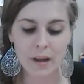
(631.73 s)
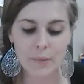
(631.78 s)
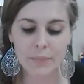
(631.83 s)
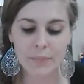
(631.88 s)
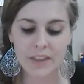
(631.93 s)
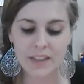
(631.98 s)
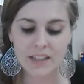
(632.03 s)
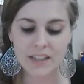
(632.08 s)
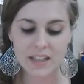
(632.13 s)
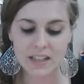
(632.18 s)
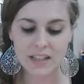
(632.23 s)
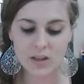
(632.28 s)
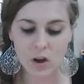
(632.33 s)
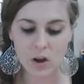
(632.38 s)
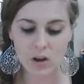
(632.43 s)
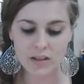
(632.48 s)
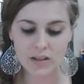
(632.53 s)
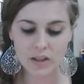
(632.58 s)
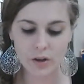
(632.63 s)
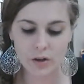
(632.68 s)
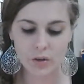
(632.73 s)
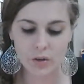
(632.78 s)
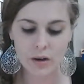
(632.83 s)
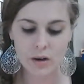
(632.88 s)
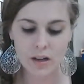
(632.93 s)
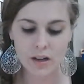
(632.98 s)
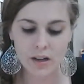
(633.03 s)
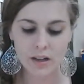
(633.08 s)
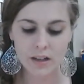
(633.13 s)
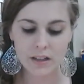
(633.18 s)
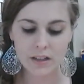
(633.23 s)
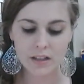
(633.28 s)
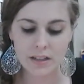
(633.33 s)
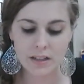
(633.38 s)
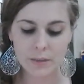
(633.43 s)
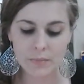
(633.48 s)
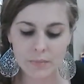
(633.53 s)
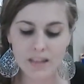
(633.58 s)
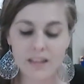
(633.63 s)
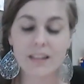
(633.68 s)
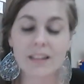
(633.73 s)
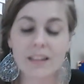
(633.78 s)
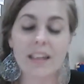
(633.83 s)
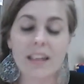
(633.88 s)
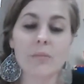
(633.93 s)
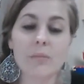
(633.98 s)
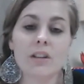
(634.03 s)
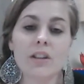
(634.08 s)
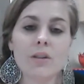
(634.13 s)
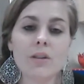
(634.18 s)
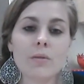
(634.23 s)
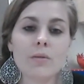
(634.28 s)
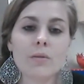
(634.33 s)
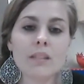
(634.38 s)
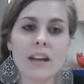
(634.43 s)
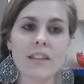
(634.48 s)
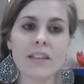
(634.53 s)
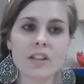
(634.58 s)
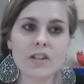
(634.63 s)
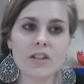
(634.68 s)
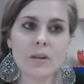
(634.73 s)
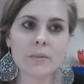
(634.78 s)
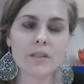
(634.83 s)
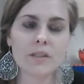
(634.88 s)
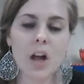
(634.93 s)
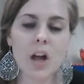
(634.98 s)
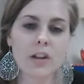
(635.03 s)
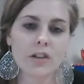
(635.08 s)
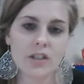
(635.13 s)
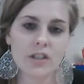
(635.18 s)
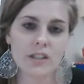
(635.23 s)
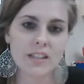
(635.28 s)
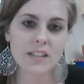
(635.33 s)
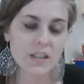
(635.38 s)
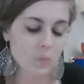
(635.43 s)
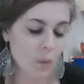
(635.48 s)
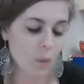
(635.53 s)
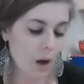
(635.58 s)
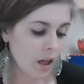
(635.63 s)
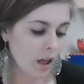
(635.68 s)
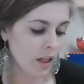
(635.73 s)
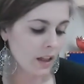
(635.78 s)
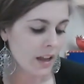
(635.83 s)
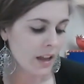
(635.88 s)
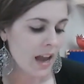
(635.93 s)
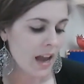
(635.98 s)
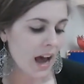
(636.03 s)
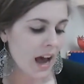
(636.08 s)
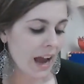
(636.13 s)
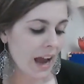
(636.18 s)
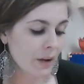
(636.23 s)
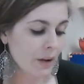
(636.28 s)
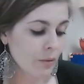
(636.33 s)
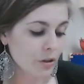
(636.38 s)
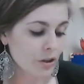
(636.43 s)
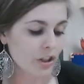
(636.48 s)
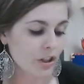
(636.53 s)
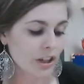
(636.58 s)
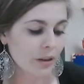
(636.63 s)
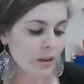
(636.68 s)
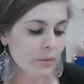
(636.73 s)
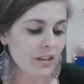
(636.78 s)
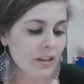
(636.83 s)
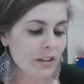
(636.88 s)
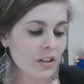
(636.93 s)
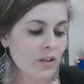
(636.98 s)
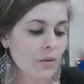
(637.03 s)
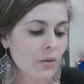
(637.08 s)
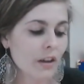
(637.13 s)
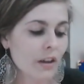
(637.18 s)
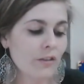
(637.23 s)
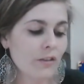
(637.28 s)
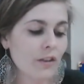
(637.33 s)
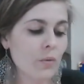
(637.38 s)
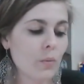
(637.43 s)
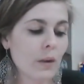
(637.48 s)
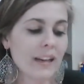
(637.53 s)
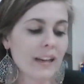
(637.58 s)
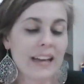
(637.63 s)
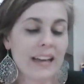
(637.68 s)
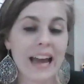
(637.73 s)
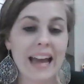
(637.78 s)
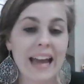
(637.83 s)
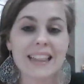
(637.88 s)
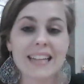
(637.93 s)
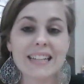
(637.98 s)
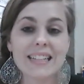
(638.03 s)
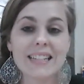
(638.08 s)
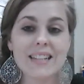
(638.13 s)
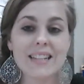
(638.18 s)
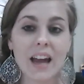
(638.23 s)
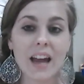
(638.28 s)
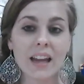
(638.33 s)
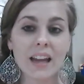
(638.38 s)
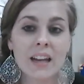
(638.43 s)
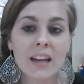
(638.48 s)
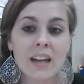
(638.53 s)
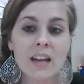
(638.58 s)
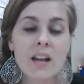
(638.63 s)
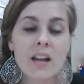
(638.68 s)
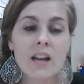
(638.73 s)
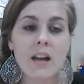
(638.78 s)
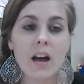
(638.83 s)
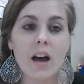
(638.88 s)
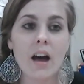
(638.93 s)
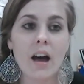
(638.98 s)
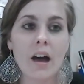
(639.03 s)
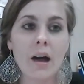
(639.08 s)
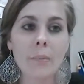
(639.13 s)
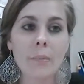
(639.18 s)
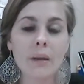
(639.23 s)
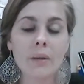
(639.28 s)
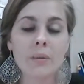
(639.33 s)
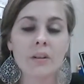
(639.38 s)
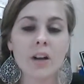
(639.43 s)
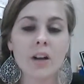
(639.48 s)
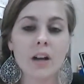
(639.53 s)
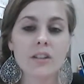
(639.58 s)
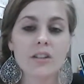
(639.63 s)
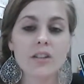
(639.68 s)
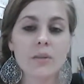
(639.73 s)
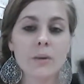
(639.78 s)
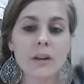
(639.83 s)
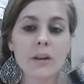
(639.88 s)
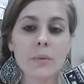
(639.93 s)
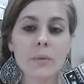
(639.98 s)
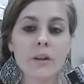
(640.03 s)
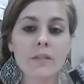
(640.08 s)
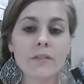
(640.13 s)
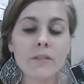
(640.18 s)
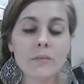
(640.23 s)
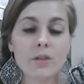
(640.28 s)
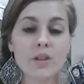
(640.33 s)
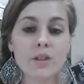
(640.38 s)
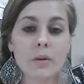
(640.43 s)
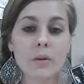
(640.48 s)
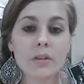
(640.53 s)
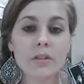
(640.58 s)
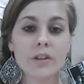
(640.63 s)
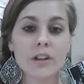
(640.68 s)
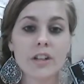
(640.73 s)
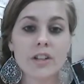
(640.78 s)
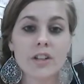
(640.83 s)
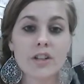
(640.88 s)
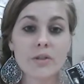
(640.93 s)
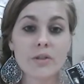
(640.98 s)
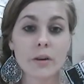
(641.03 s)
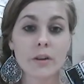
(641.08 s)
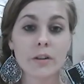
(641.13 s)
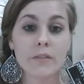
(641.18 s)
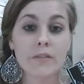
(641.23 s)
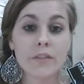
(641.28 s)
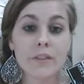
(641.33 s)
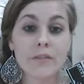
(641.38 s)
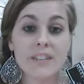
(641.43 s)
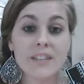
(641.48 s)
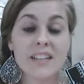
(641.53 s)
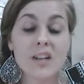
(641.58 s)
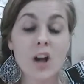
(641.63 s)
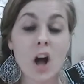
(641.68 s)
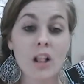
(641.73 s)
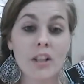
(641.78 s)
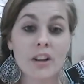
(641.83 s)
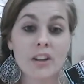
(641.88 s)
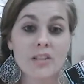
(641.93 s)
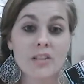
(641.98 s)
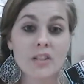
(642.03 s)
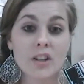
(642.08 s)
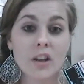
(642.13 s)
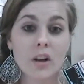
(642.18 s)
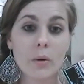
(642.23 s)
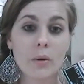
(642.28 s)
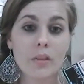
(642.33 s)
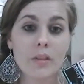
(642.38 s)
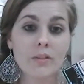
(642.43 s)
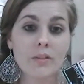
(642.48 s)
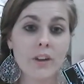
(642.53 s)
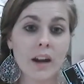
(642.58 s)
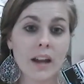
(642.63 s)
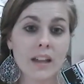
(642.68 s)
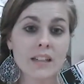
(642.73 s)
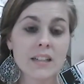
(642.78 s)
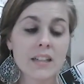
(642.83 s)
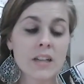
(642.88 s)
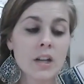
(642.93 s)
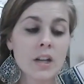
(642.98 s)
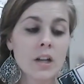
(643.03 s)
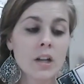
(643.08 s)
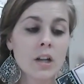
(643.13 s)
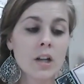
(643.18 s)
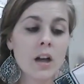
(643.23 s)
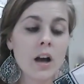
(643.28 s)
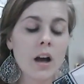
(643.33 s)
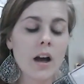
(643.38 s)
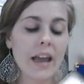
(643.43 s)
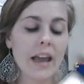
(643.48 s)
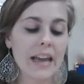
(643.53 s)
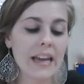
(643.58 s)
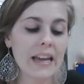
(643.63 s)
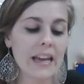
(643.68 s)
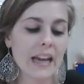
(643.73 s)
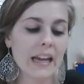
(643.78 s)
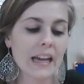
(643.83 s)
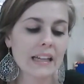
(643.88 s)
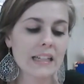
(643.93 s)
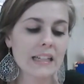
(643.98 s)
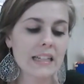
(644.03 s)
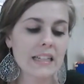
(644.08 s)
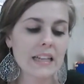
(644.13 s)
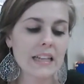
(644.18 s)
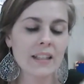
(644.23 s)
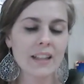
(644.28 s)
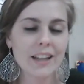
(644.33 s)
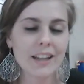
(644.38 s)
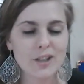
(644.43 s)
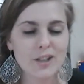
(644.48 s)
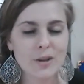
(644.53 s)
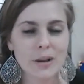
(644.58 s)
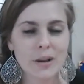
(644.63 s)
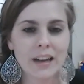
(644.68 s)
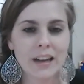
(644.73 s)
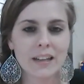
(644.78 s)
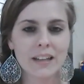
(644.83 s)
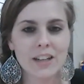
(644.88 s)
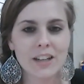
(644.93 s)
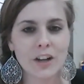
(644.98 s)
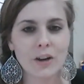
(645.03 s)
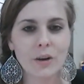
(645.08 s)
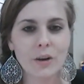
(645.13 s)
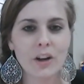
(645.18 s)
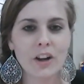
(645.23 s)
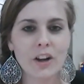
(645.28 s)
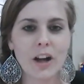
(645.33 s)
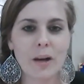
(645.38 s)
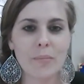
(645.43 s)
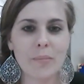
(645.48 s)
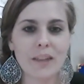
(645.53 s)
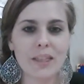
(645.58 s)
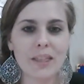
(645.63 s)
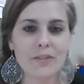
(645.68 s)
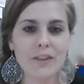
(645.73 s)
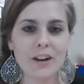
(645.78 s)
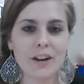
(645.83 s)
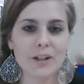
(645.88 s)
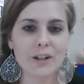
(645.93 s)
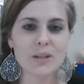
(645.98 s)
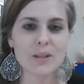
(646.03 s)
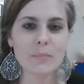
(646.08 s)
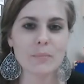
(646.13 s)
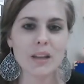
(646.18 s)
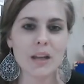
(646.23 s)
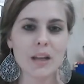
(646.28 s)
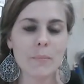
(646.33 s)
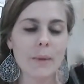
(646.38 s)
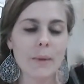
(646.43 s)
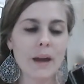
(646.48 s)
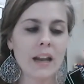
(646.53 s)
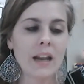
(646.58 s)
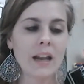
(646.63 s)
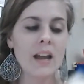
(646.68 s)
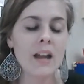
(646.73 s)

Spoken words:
this is also something that they would use at the dermatologist as well. I will share with you, if you went and had this done, it would cost you anywhere from $200 to $250 to go with a friend, and unless you had, hook up with a friend or something. But